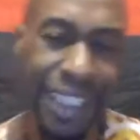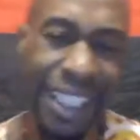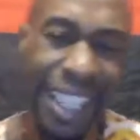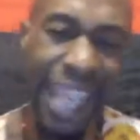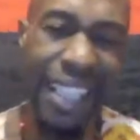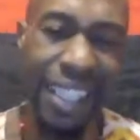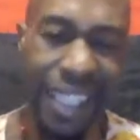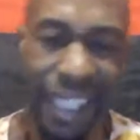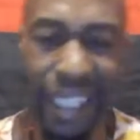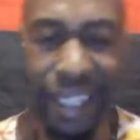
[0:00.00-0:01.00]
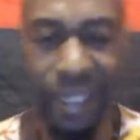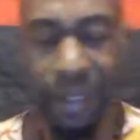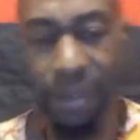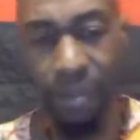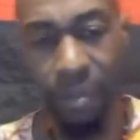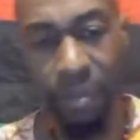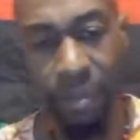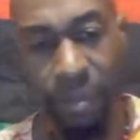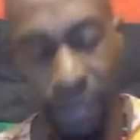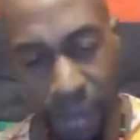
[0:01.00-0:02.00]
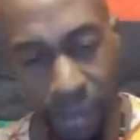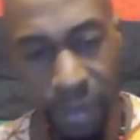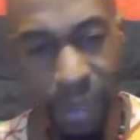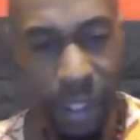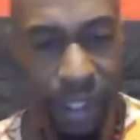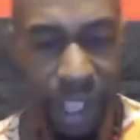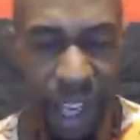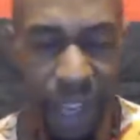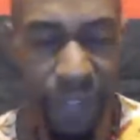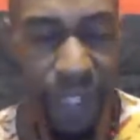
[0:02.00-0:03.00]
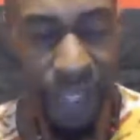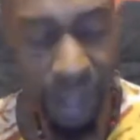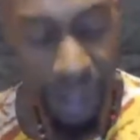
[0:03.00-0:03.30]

me say that again, Garvey.